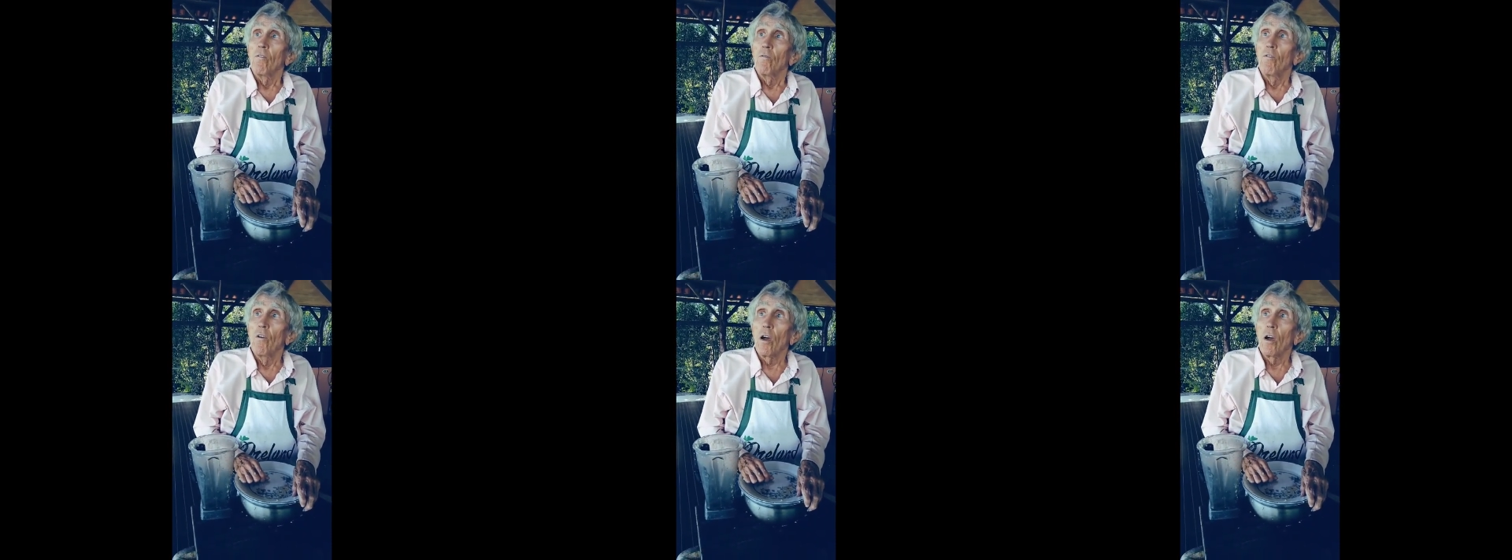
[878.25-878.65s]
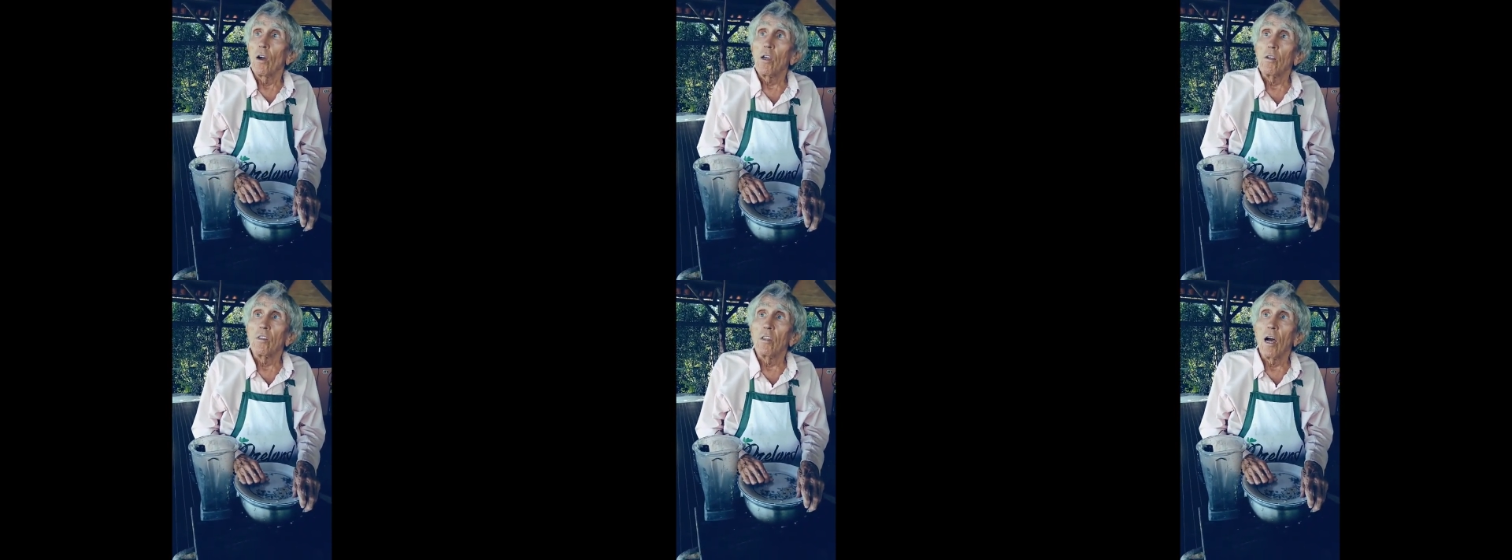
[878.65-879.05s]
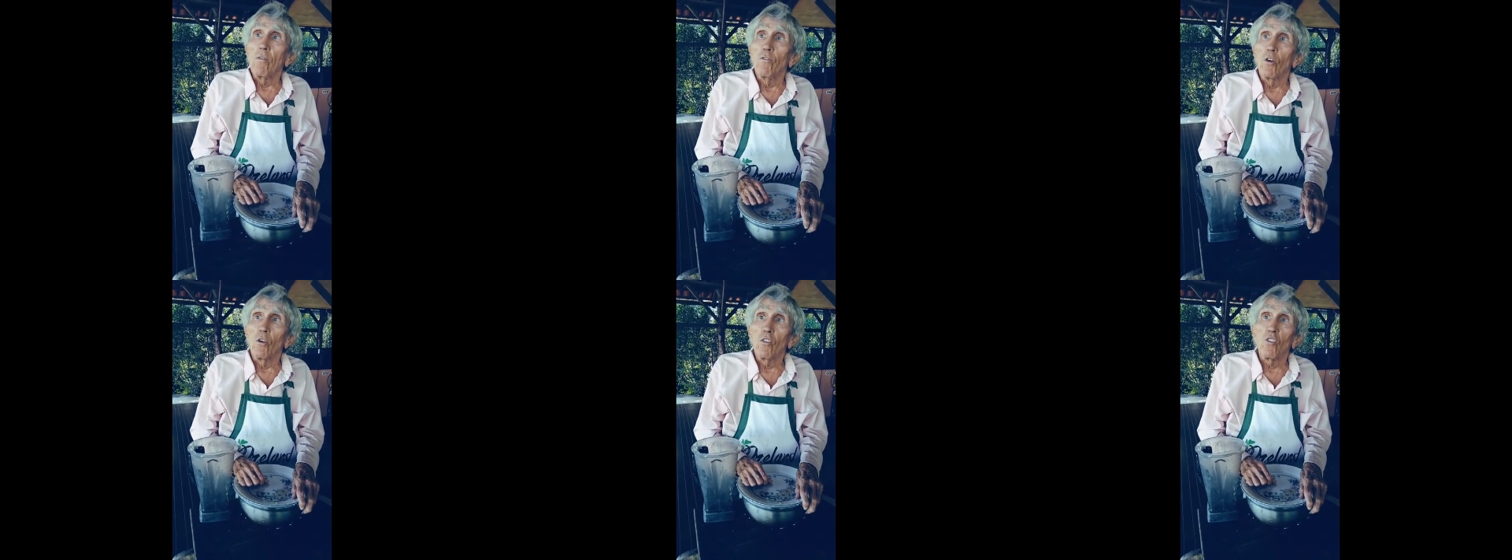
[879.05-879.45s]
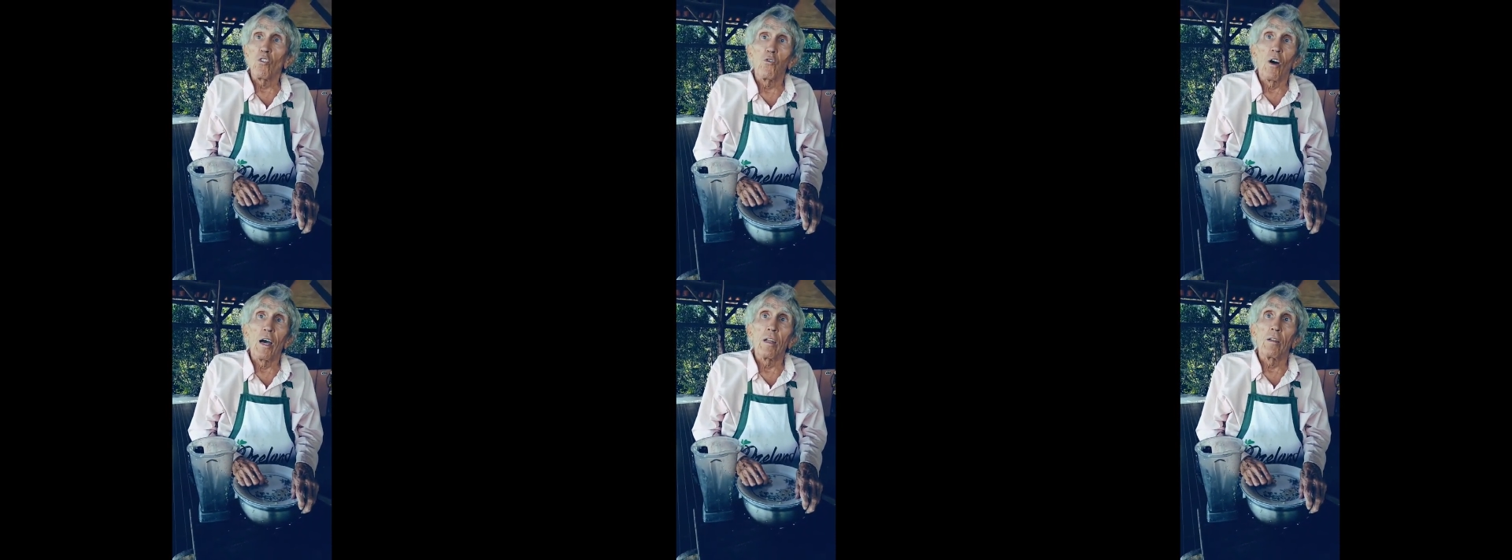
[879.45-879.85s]
very
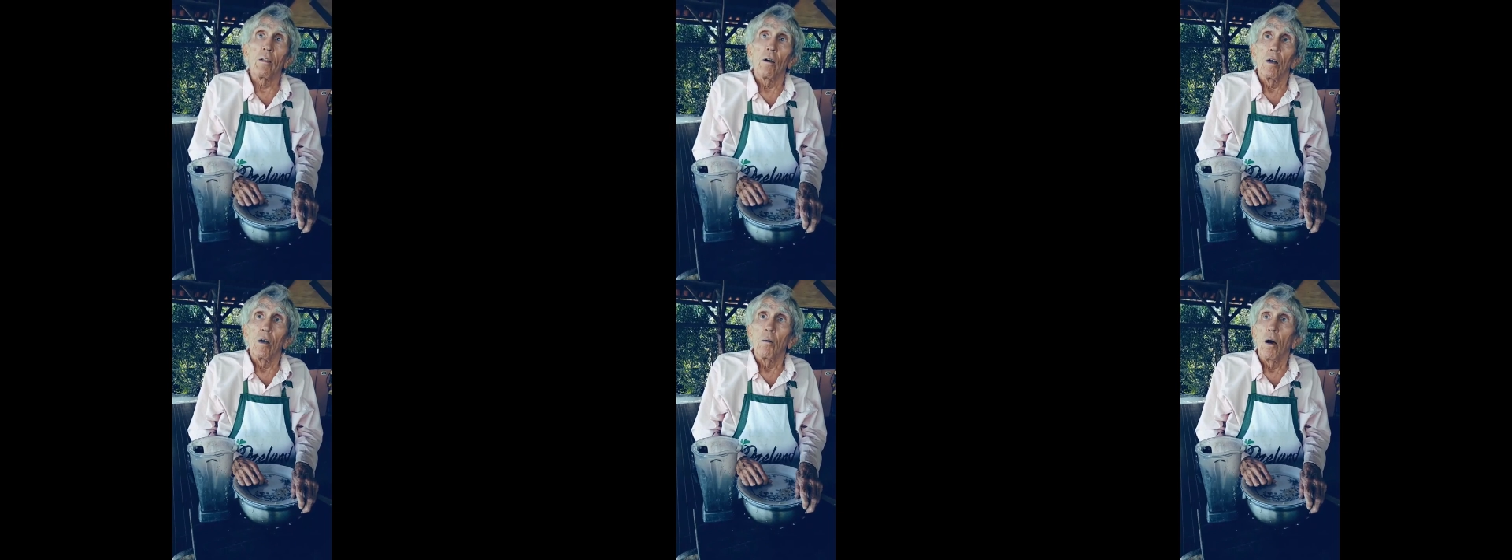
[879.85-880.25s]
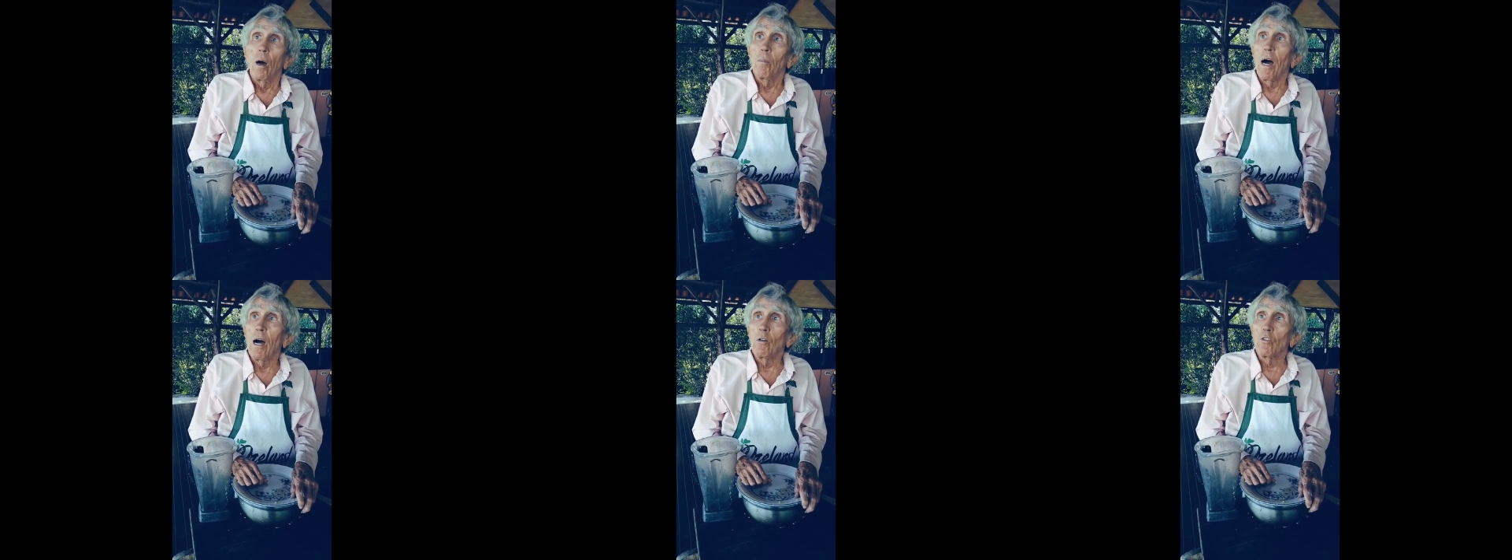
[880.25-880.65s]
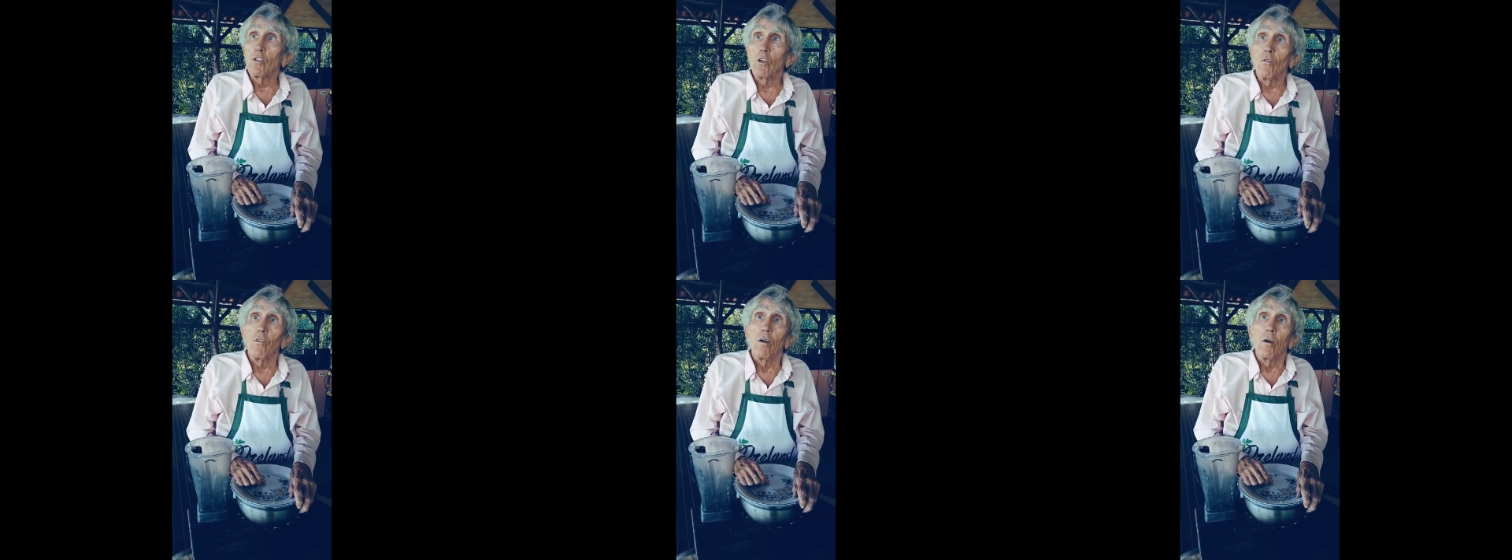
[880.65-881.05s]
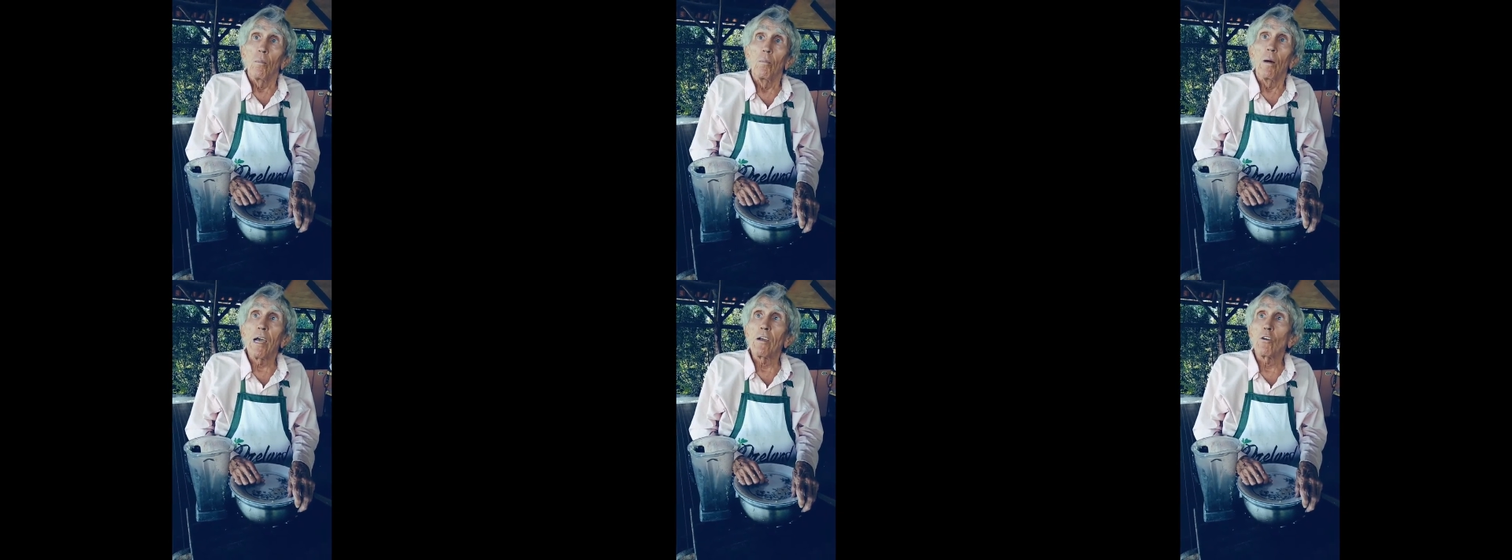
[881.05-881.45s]
diversified amount of
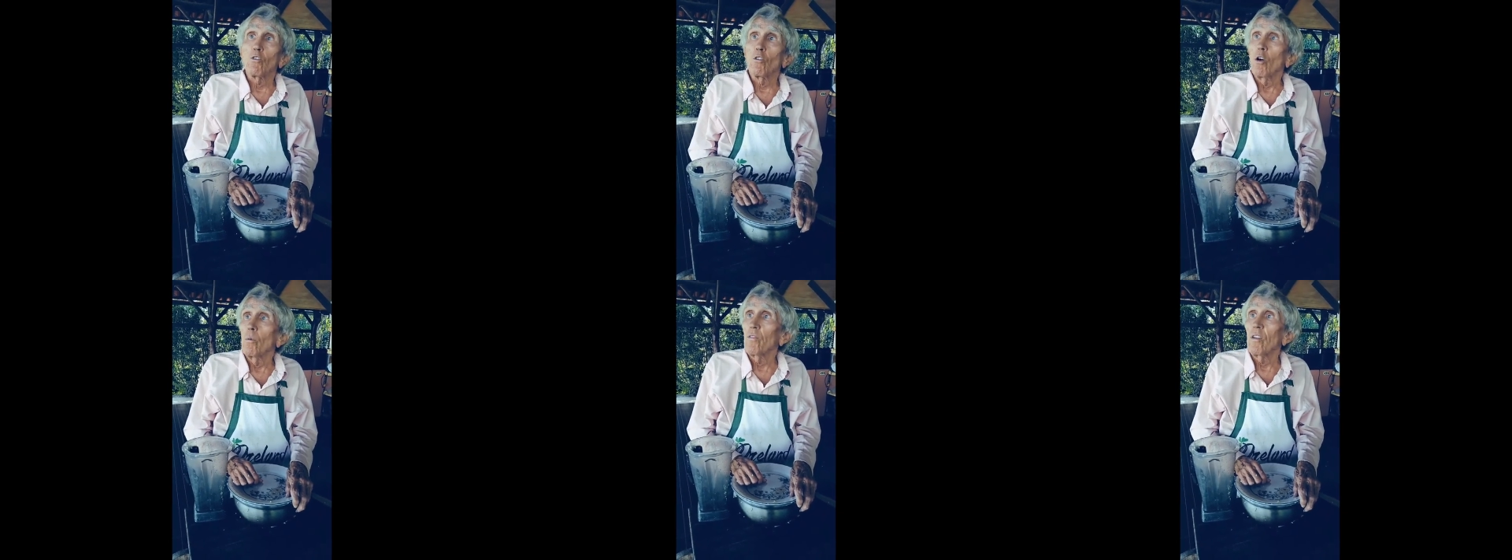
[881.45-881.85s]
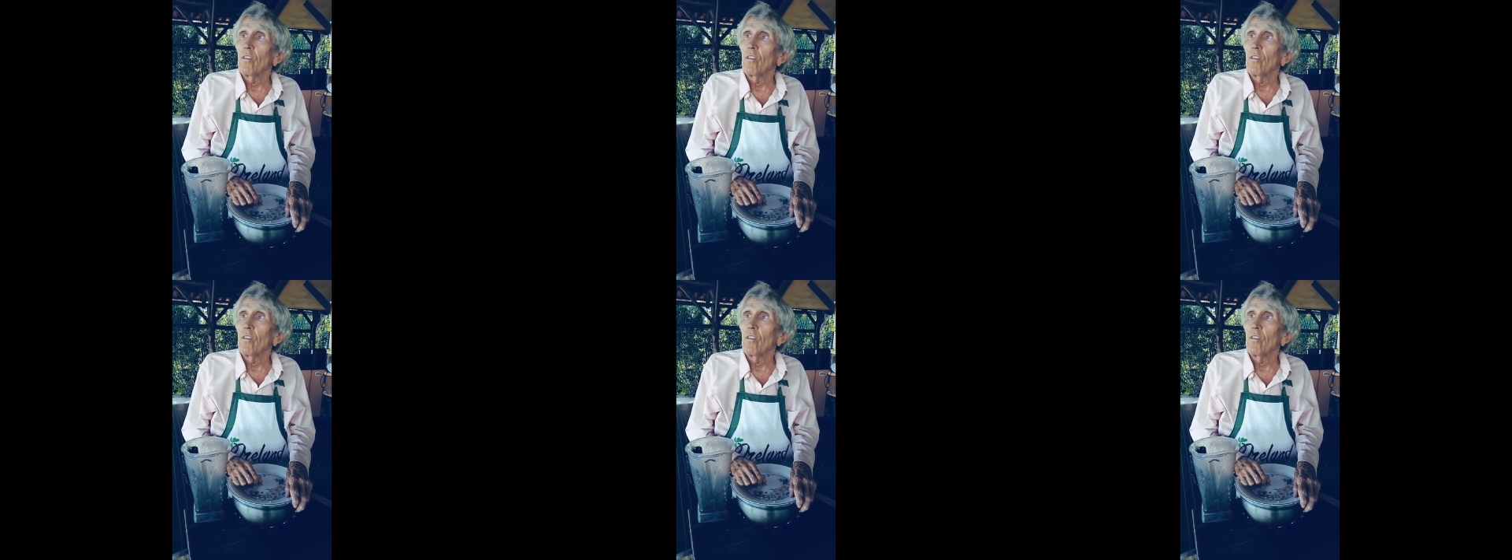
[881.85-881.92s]
microbes.